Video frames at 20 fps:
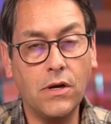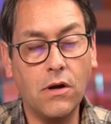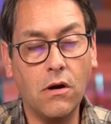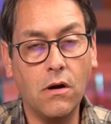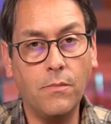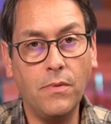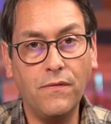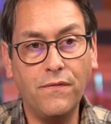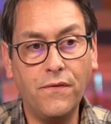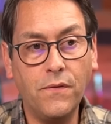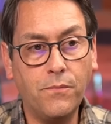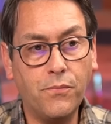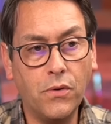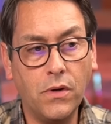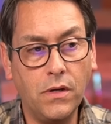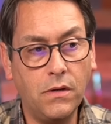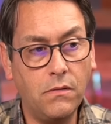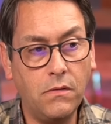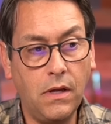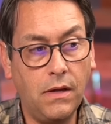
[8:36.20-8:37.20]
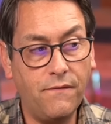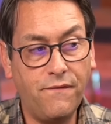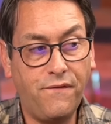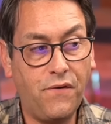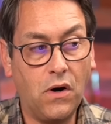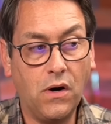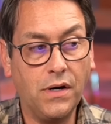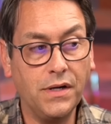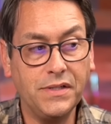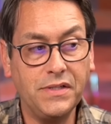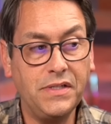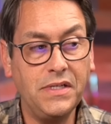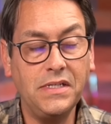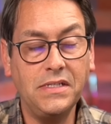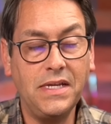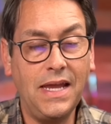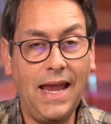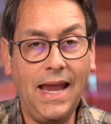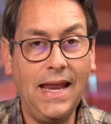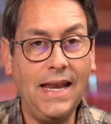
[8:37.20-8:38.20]
carbon footprint far
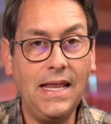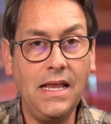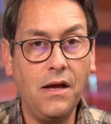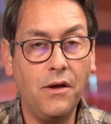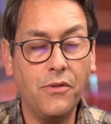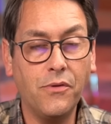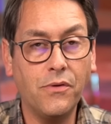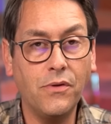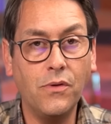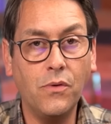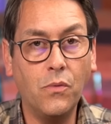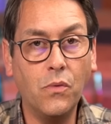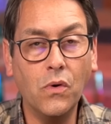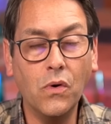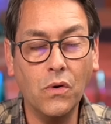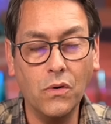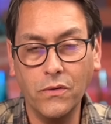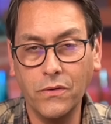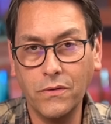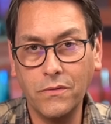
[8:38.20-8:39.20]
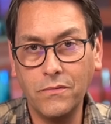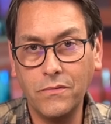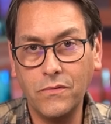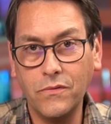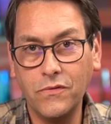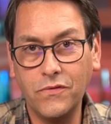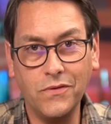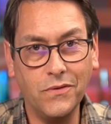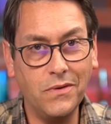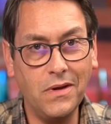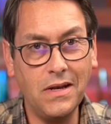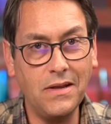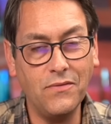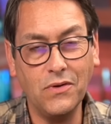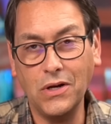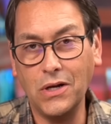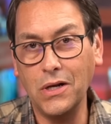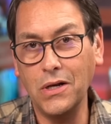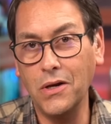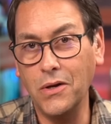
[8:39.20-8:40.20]
exceeds any other in the world. So not
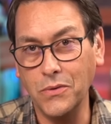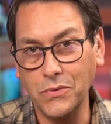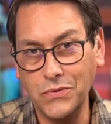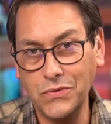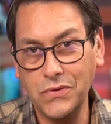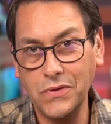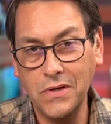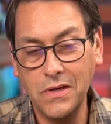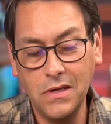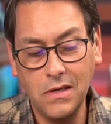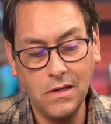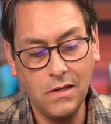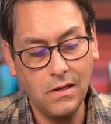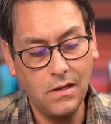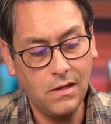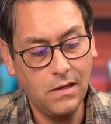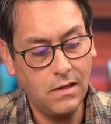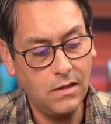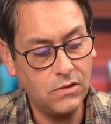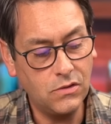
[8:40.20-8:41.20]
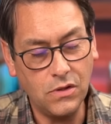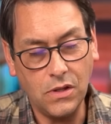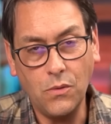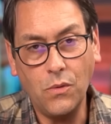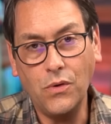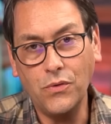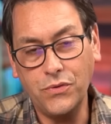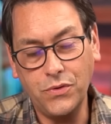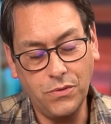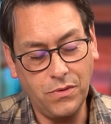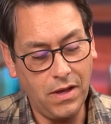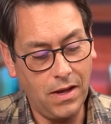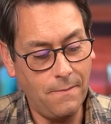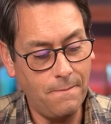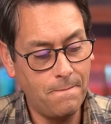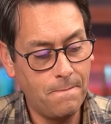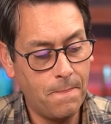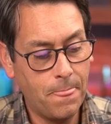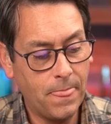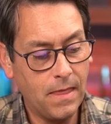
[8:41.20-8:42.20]
even close. So they won't do that.
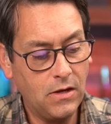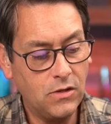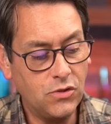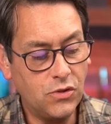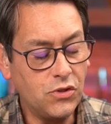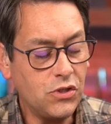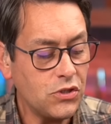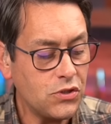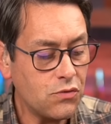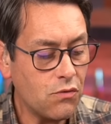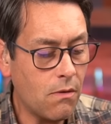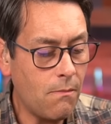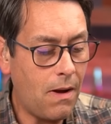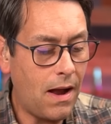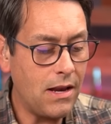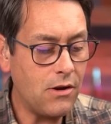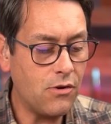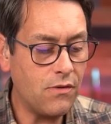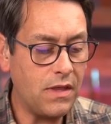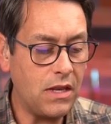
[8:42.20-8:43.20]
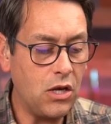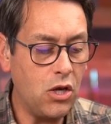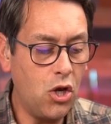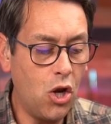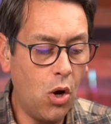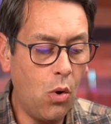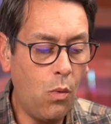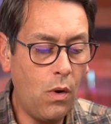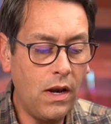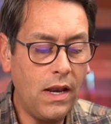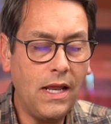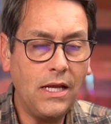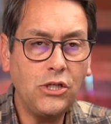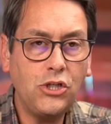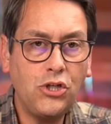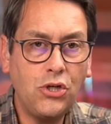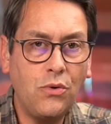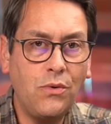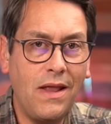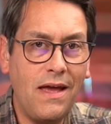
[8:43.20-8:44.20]
So just a reminder that no one has
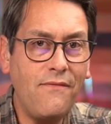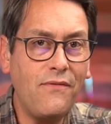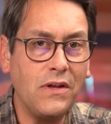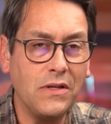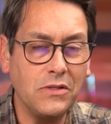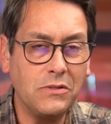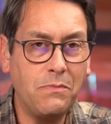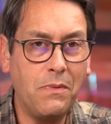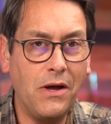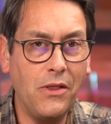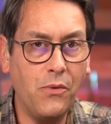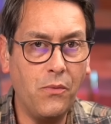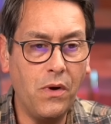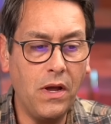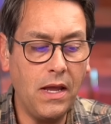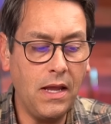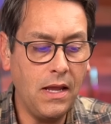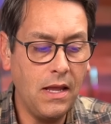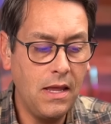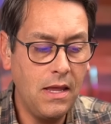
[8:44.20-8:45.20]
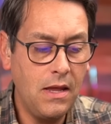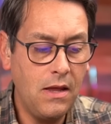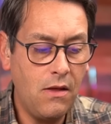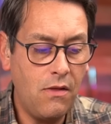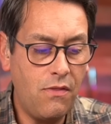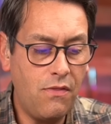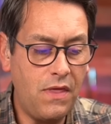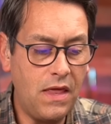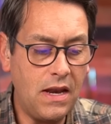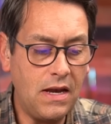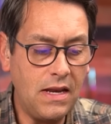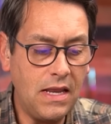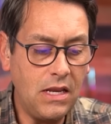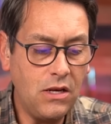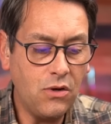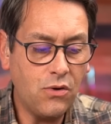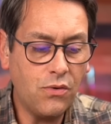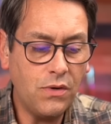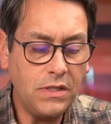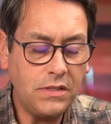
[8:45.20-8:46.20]
shown evidence, by the way, that an
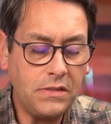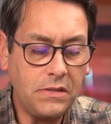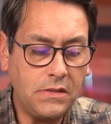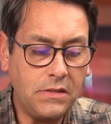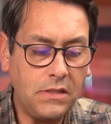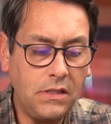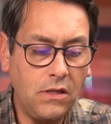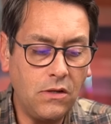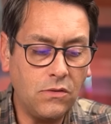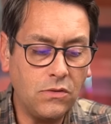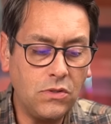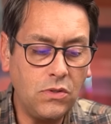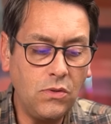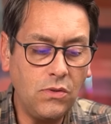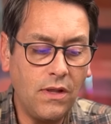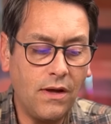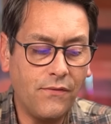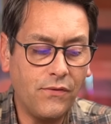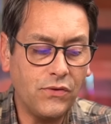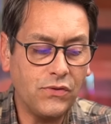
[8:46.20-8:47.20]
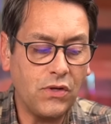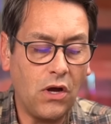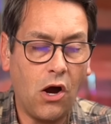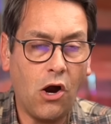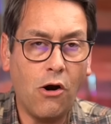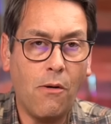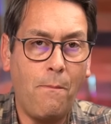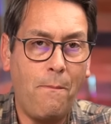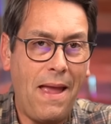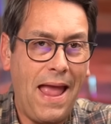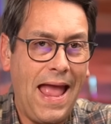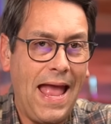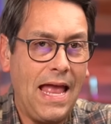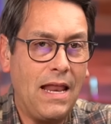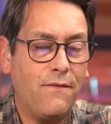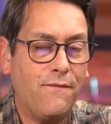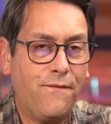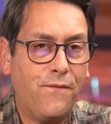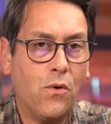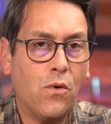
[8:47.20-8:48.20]
increase in CO2 levels are
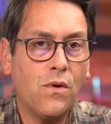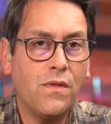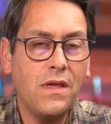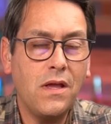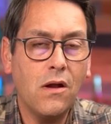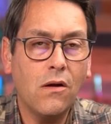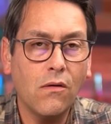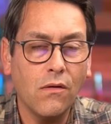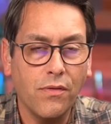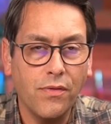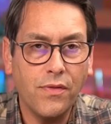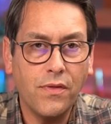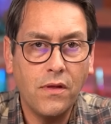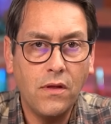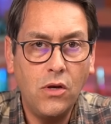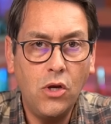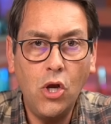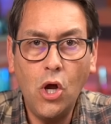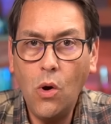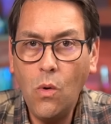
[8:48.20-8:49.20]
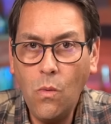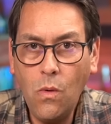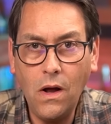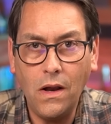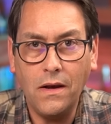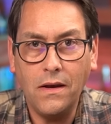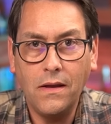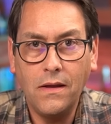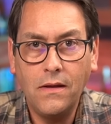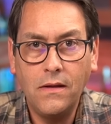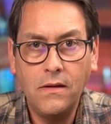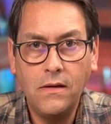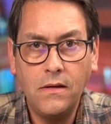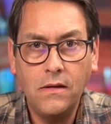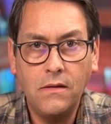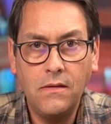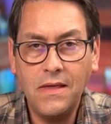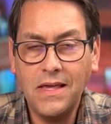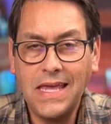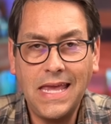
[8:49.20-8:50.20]
bad for the Earth. No one.
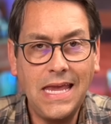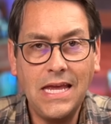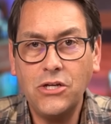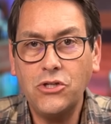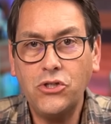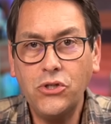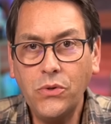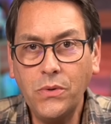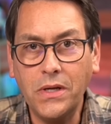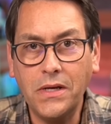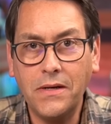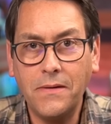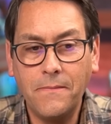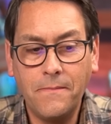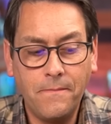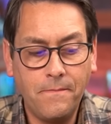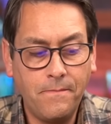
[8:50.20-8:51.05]
They can't do it.